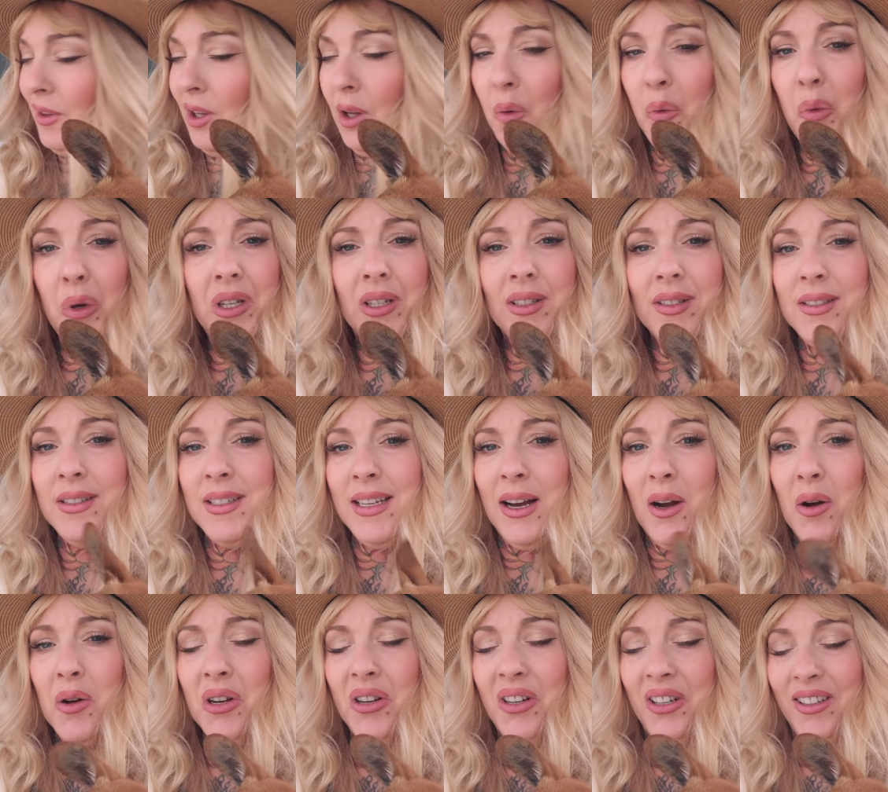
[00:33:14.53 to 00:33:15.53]
When it's
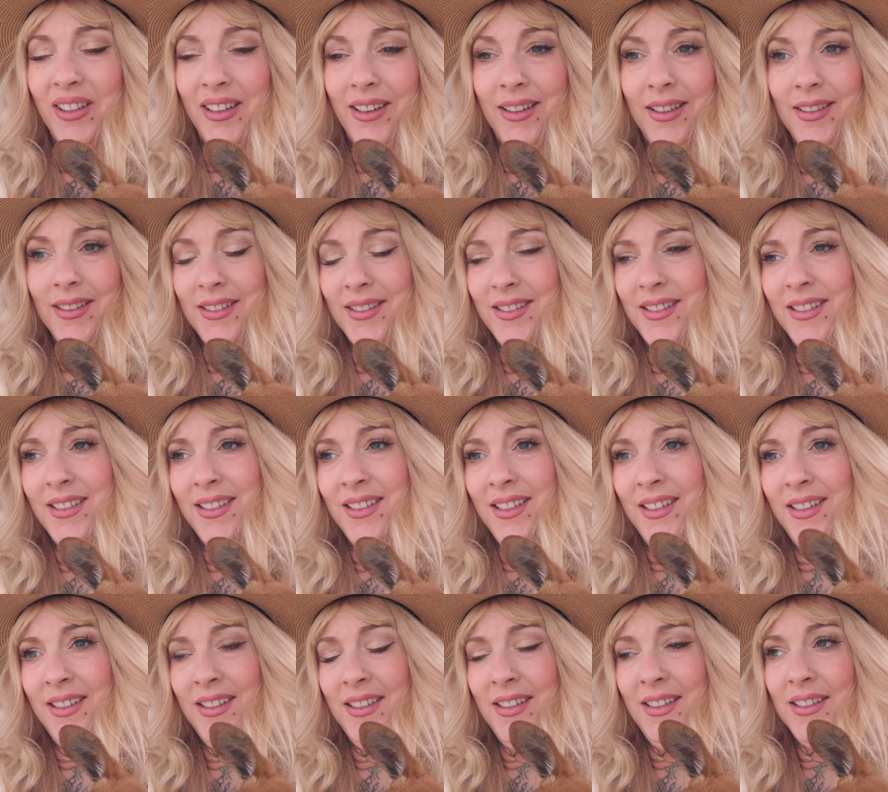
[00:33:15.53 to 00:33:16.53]
de-alcoholized,
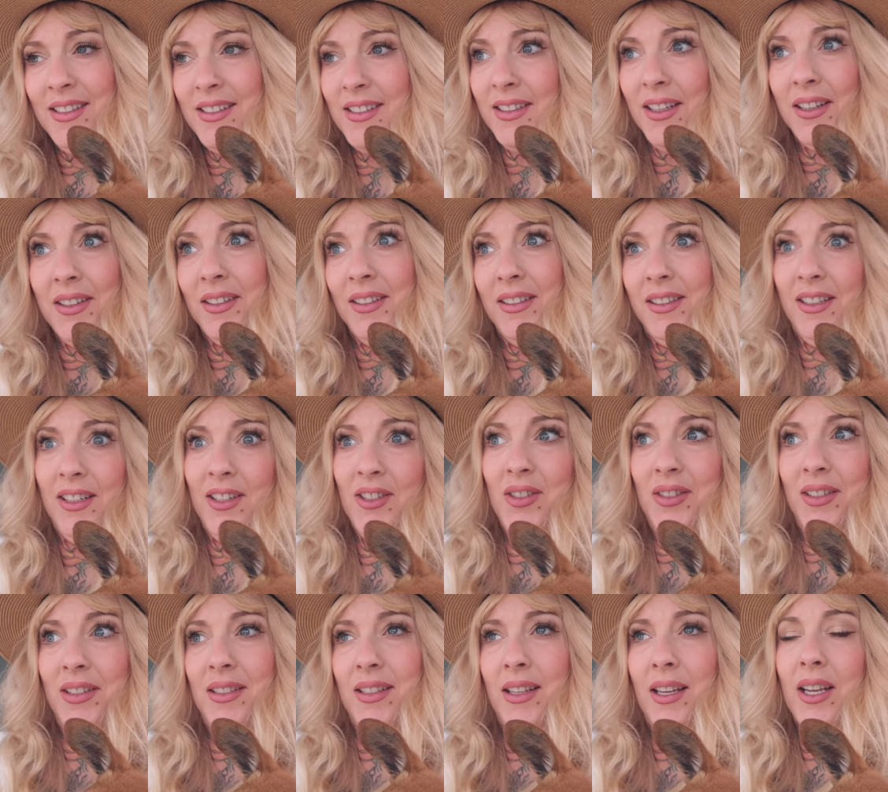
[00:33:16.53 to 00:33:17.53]
suddenly
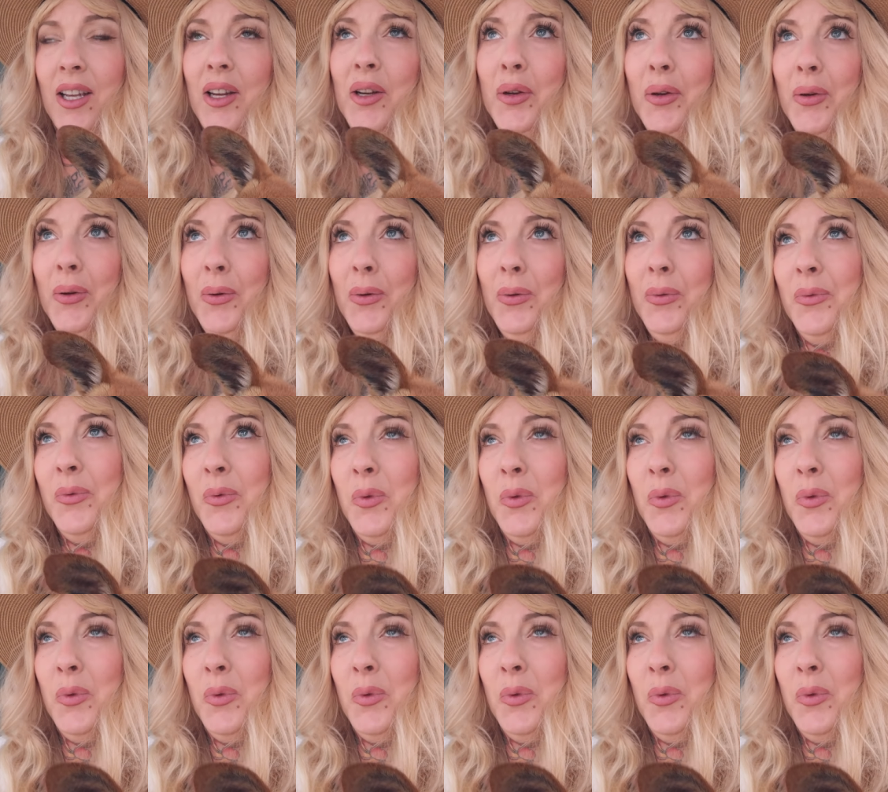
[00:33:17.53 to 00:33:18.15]
she's like, oh,